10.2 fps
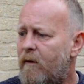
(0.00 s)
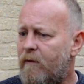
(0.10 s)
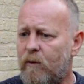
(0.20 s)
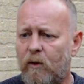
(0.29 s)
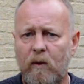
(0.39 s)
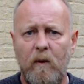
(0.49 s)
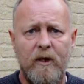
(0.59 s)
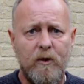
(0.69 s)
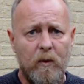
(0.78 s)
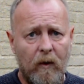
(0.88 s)
for all the
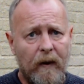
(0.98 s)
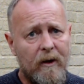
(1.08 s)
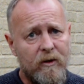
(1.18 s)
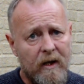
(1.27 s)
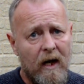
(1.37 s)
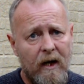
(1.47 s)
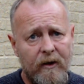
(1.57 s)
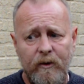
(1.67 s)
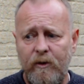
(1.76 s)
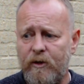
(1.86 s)
ones what are now starting
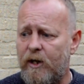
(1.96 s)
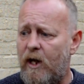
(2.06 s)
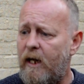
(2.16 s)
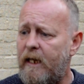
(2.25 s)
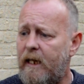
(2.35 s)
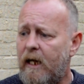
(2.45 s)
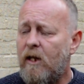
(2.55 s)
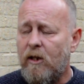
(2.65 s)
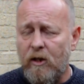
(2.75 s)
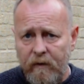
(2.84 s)
your journey,
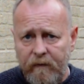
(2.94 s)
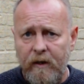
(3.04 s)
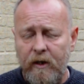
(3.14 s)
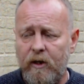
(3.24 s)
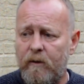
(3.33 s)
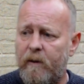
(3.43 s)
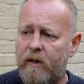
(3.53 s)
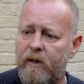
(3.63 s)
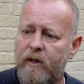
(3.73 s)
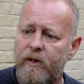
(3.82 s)
good for you,
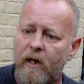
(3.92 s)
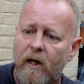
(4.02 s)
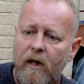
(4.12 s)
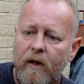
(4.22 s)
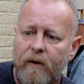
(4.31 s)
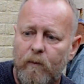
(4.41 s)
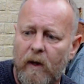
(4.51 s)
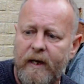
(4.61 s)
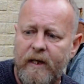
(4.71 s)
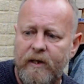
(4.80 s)
because
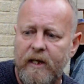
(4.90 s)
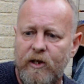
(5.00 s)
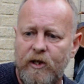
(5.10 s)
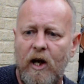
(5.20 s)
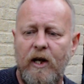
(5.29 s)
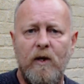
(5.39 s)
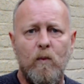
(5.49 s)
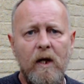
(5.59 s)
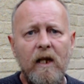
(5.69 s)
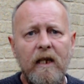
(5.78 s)
when this journey
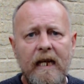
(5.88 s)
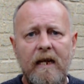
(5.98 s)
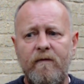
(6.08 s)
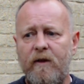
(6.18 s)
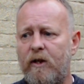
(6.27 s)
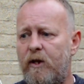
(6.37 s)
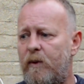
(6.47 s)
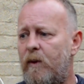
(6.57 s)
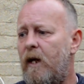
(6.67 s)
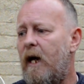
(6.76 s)
will give
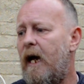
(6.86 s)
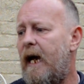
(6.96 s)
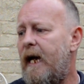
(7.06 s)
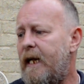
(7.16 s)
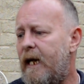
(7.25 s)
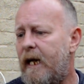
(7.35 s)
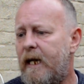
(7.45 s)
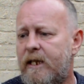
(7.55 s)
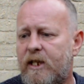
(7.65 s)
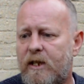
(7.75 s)
you
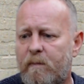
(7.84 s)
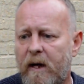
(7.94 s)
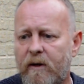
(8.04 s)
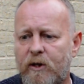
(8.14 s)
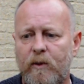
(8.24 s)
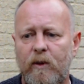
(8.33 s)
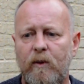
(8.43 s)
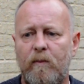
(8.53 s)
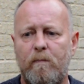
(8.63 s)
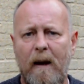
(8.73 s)
a
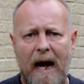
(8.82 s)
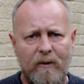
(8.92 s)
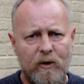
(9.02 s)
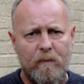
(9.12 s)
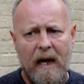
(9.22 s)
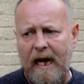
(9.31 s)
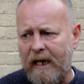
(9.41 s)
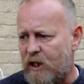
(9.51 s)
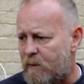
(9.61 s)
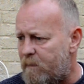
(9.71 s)
spiritual bounce back.
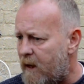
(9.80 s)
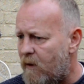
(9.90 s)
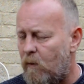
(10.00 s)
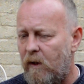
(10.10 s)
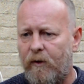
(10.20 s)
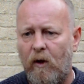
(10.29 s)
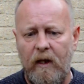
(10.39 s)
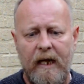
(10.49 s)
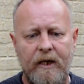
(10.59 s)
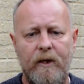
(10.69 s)
A spirit will not
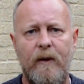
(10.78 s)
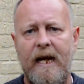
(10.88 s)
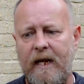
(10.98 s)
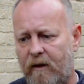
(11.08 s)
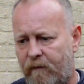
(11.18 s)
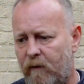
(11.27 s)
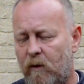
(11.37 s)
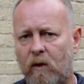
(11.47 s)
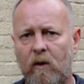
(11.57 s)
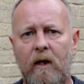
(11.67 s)
let you hit the
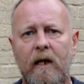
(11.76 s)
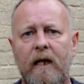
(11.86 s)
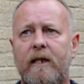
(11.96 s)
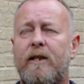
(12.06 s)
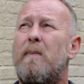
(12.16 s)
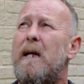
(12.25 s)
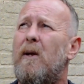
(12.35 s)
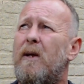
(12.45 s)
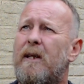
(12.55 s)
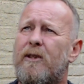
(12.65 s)
floor. It's a bit
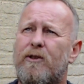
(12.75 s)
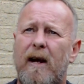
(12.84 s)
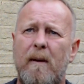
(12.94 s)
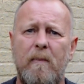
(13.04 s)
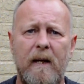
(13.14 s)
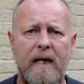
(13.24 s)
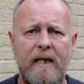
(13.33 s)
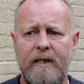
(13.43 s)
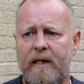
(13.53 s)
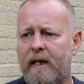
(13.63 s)
like a
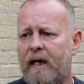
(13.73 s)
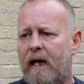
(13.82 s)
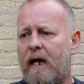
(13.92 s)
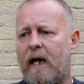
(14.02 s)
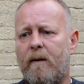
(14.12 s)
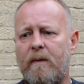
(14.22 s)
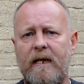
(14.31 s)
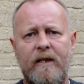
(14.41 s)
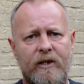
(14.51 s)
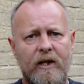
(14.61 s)
trapeze
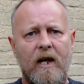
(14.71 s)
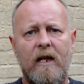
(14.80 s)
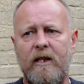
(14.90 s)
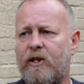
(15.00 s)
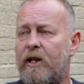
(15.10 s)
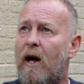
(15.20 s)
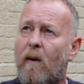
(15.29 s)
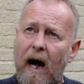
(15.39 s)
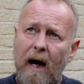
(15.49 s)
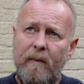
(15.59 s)
in the circus, you
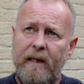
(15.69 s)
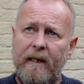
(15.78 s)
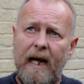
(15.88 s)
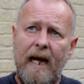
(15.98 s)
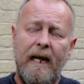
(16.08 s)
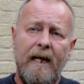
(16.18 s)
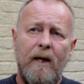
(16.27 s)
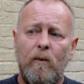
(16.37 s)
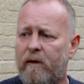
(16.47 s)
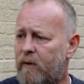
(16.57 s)
know, up in there.
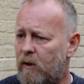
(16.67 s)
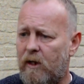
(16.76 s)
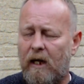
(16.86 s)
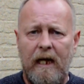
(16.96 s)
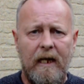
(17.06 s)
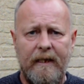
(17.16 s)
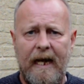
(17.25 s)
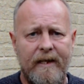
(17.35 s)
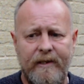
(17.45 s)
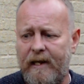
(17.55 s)
We've all got our
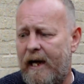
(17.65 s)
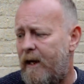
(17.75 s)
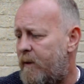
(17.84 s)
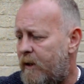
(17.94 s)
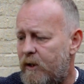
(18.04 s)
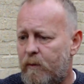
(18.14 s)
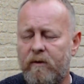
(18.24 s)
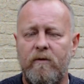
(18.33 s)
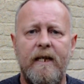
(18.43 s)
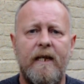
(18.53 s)
nets now because we're
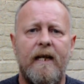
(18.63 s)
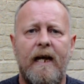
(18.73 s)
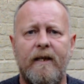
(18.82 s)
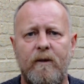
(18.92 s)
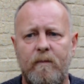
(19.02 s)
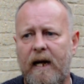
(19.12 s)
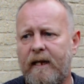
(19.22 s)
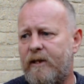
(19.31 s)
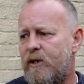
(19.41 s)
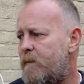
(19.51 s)
reconnected
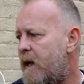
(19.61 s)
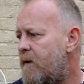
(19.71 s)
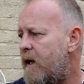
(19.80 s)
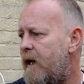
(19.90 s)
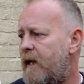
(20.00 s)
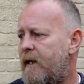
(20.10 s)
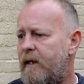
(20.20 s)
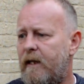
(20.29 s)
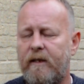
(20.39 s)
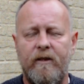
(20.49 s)
back to spirit
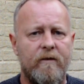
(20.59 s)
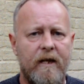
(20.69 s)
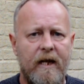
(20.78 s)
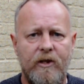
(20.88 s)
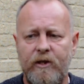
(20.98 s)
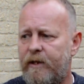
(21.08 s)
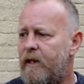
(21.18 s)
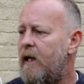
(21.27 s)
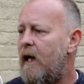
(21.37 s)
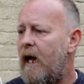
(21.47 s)
and creation,
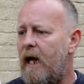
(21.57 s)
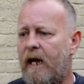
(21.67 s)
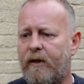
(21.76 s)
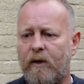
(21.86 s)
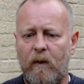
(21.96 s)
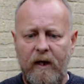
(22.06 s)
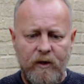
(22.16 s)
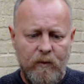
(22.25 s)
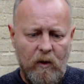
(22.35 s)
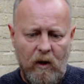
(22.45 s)
and the
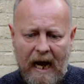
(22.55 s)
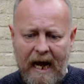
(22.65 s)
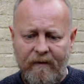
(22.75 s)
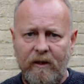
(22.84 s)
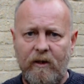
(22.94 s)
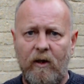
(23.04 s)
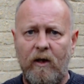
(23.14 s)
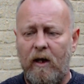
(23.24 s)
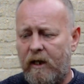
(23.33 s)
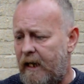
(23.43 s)
ones what haven't got
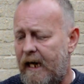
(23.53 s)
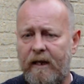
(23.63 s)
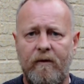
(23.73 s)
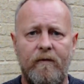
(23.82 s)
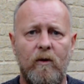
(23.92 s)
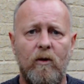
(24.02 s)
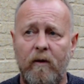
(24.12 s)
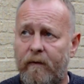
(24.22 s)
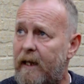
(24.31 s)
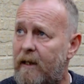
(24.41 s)
it are going to hit the floor
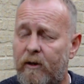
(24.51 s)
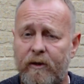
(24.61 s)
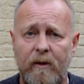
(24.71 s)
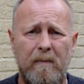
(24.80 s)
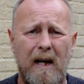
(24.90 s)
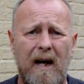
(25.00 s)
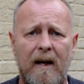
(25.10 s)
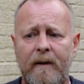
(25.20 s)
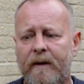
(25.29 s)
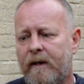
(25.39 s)
if they lose the bar.
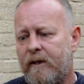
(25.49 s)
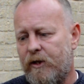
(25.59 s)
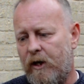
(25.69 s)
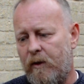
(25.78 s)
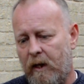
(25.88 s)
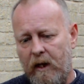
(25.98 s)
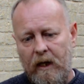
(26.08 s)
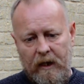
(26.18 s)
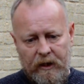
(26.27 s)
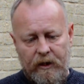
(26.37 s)
So
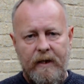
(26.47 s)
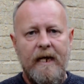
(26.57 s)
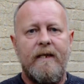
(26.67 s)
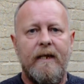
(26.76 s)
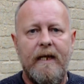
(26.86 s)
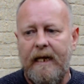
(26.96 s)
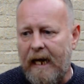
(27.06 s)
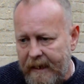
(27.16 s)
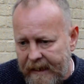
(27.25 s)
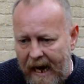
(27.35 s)
you need to get
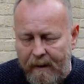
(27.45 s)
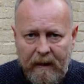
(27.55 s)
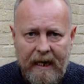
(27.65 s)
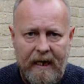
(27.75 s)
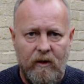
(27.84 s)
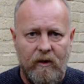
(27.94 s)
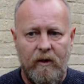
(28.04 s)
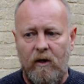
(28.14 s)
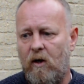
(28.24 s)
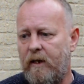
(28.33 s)
that net back
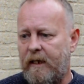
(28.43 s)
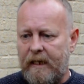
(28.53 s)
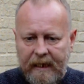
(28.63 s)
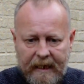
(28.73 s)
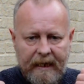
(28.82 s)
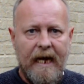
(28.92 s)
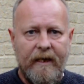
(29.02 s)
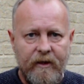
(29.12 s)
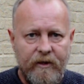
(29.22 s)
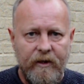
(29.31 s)
online and get
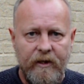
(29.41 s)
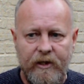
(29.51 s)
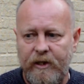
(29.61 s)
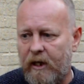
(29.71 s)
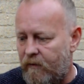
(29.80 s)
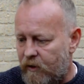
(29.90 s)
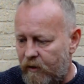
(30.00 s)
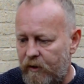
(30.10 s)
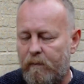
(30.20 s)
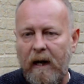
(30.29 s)
connected to yourself so
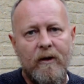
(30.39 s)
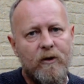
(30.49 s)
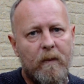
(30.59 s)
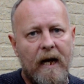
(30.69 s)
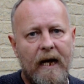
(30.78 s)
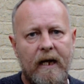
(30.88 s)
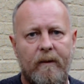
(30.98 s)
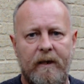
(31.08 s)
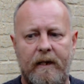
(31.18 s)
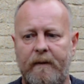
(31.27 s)
you bounce back
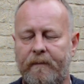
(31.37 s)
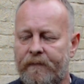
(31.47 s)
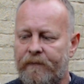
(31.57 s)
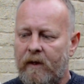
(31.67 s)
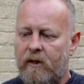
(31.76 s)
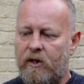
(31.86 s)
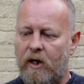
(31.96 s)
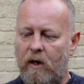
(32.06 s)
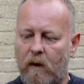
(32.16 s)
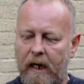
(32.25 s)
up again.
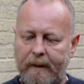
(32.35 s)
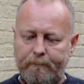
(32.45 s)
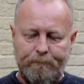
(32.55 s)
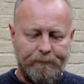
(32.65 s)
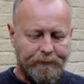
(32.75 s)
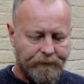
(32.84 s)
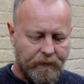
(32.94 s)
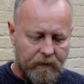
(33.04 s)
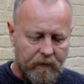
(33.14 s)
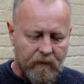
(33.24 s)
So
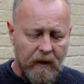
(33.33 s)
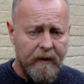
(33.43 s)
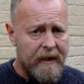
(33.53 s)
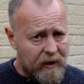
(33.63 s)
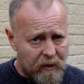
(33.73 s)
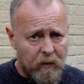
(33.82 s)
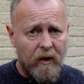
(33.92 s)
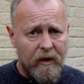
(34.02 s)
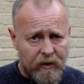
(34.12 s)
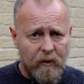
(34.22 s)
this is
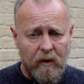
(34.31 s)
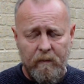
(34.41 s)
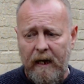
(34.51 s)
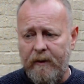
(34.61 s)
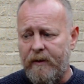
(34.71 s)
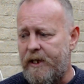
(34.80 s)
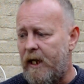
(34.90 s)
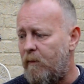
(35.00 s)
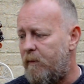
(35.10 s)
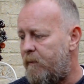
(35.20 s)
what it's all about, is
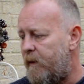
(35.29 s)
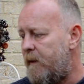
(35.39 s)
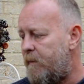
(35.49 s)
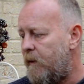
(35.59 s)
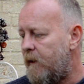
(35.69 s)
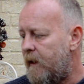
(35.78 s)
helping people.